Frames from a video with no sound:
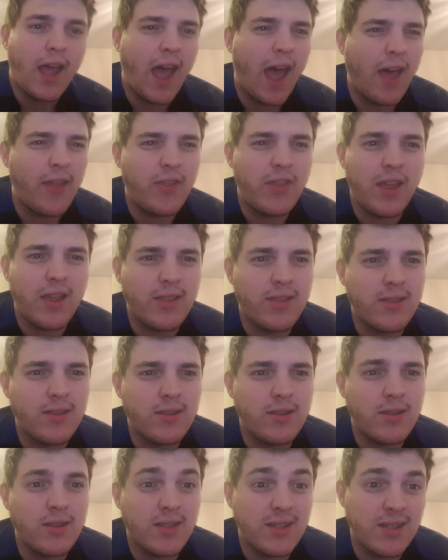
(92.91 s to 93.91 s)
at the end
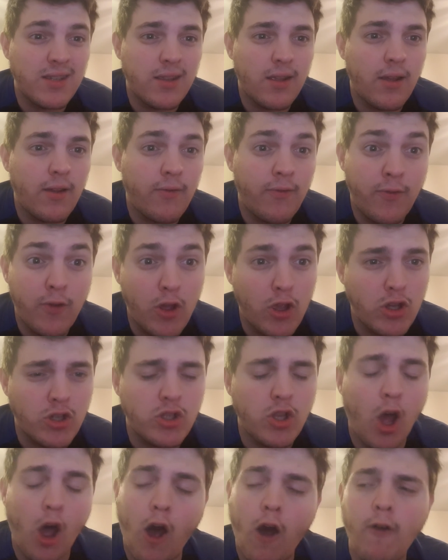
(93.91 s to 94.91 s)
of the first
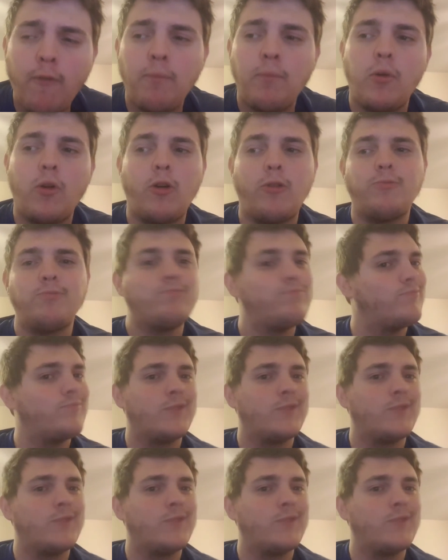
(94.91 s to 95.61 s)
half, but